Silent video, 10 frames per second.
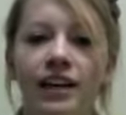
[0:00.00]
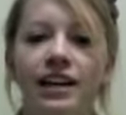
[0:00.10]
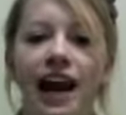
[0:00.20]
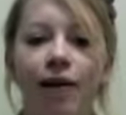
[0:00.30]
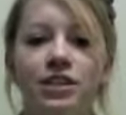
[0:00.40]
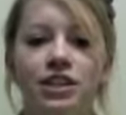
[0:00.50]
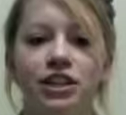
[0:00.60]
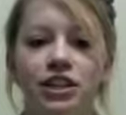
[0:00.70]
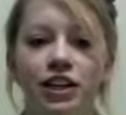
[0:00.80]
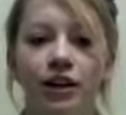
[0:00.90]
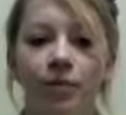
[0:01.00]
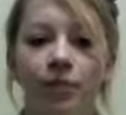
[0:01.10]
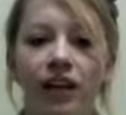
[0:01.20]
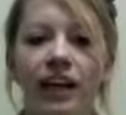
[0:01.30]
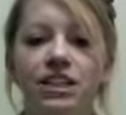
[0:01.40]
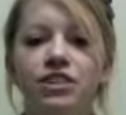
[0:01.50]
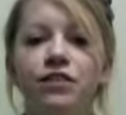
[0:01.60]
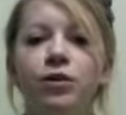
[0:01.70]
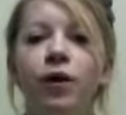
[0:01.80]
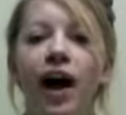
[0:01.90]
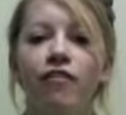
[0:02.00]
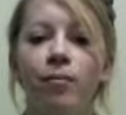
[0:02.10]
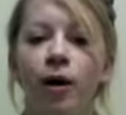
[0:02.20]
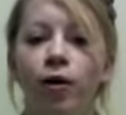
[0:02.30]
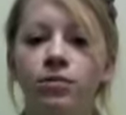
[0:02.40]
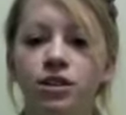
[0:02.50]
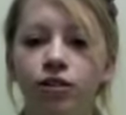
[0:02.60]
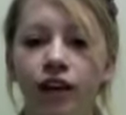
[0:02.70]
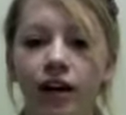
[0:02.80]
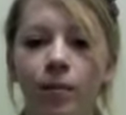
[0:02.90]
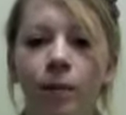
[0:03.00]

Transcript: Now it's your turn. Each of you will have a poem to read,